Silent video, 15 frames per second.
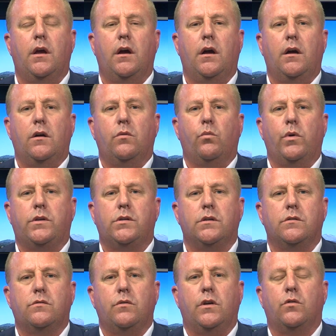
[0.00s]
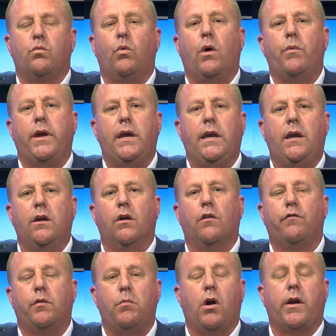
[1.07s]
Which is what we hear
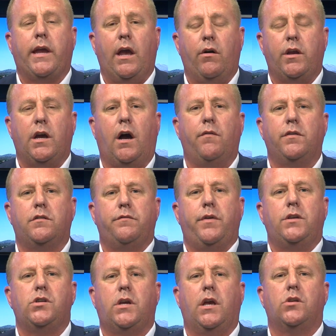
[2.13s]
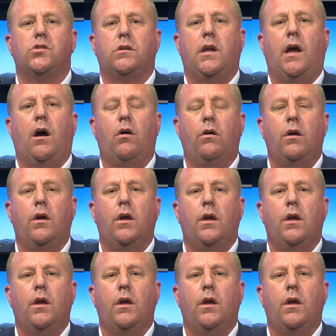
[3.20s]
from our county office of education now.